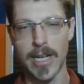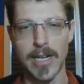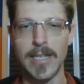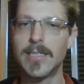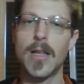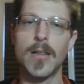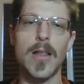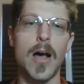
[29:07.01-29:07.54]
It
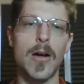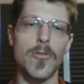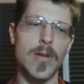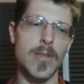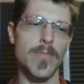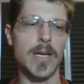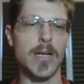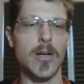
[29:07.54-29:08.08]
is a
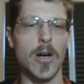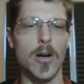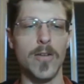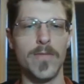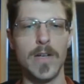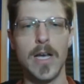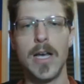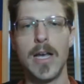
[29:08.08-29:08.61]
logarithmic
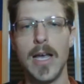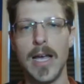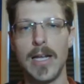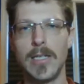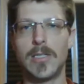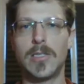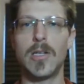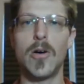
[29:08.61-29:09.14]
curve.
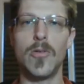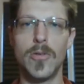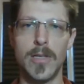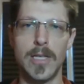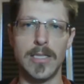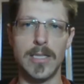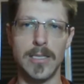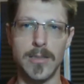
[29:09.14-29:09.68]
And so
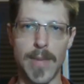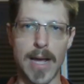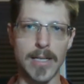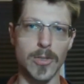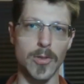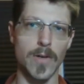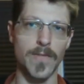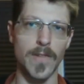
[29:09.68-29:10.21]
this is meant
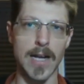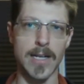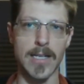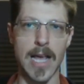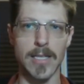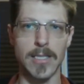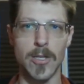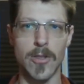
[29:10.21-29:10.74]
to reflect
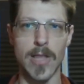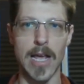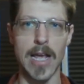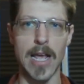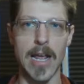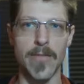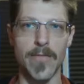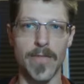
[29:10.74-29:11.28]
that. So they
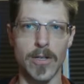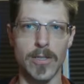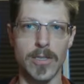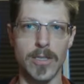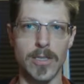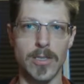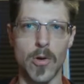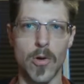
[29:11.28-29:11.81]
inverse
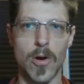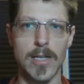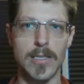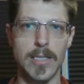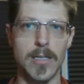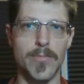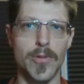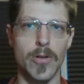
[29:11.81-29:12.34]
the score as
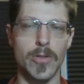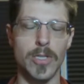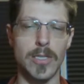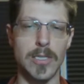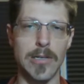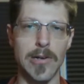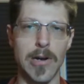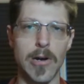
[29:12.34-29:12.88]
it approaches
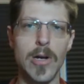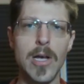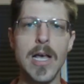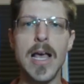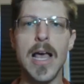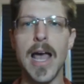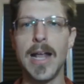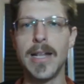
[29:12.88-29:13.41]
zero,
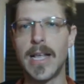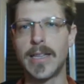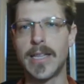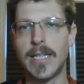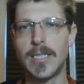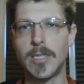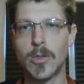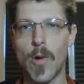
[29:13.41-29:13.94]
and then
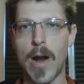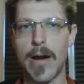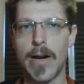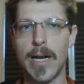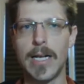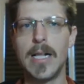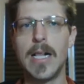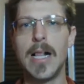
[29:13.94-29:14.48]
they square
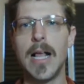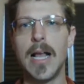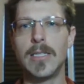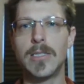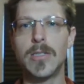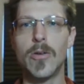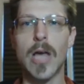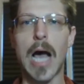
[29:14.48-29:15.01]
it. And
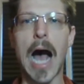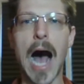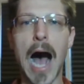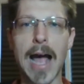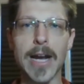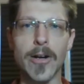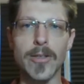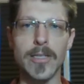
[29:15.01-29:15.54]
so the
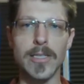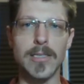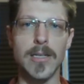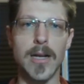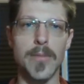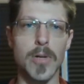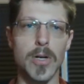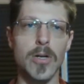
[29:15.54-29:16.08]
higher this
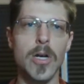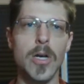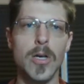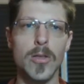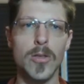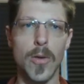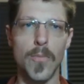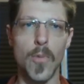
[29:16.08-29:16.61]
number,
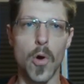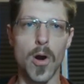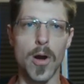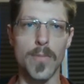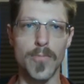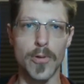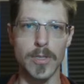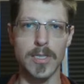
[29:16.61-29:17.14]
the
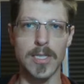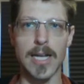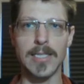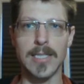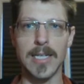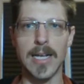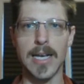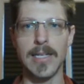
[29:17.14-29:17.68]
more
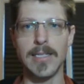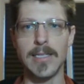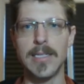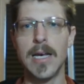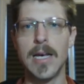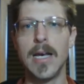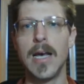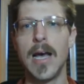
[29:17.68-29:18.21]
precise it is.